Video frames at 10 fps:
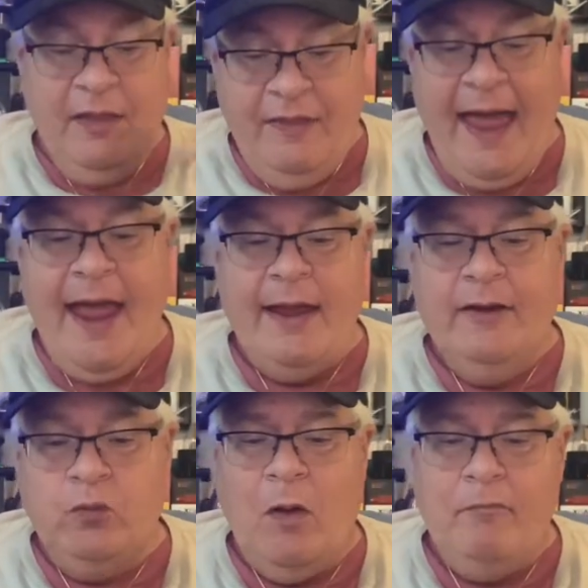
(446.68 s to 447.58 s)
That
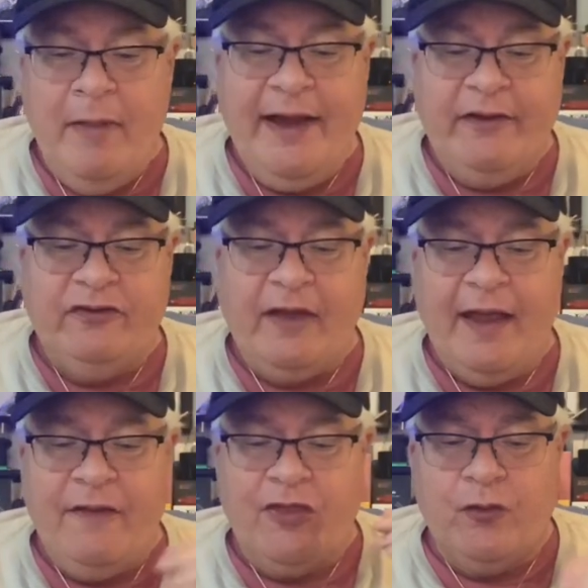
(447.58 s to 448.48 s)
is what makes
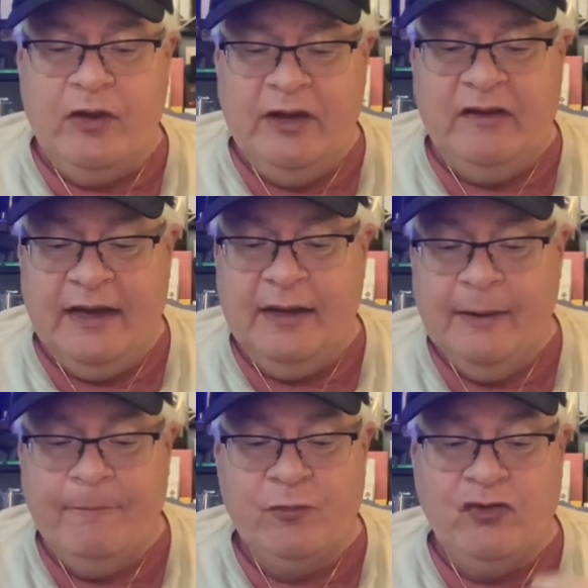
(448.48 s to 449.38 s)
a 3D
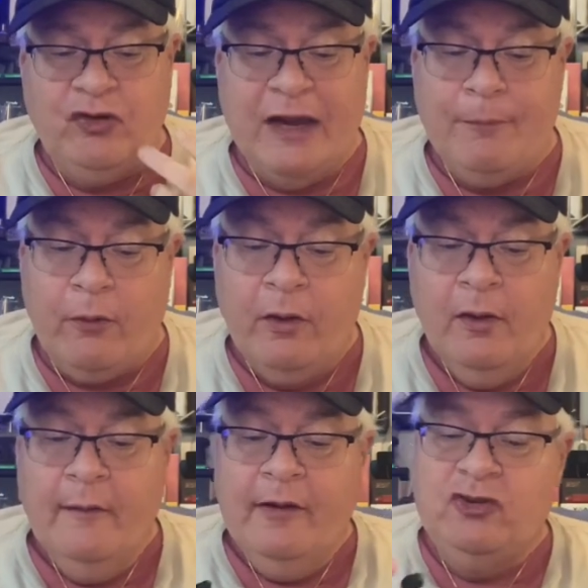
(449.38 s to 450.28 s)
chamber.
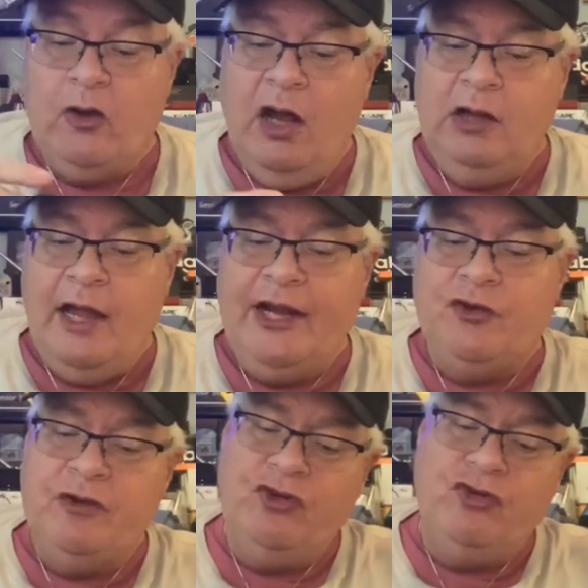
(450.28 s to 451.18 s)
So unlike
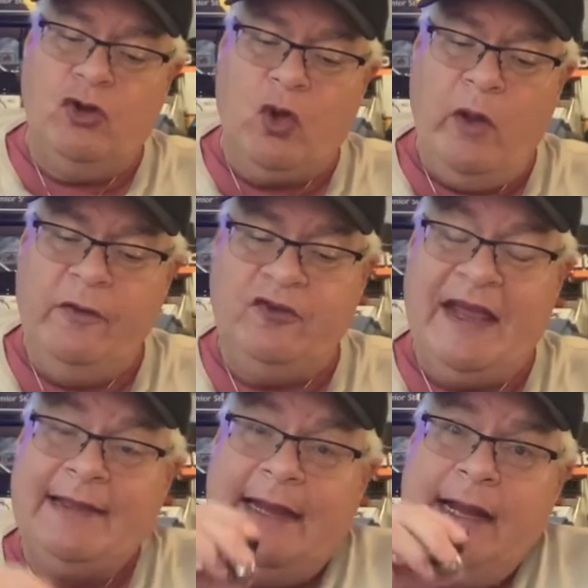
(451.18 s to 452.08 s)
traditional coils
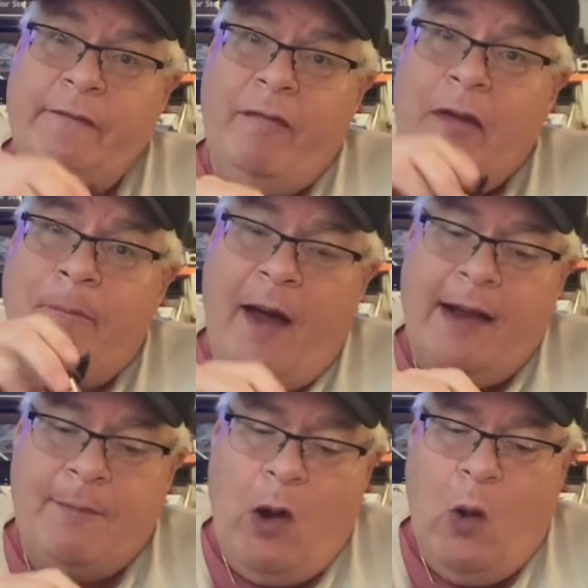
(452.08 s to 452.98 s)
get the heat from the
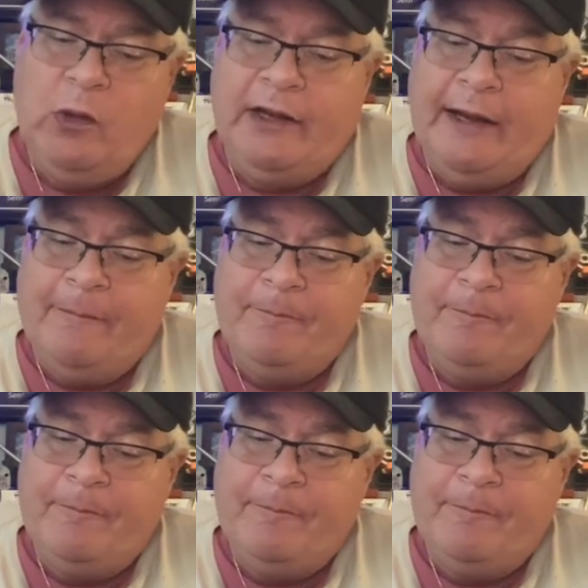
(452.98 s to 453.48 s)
bottom only,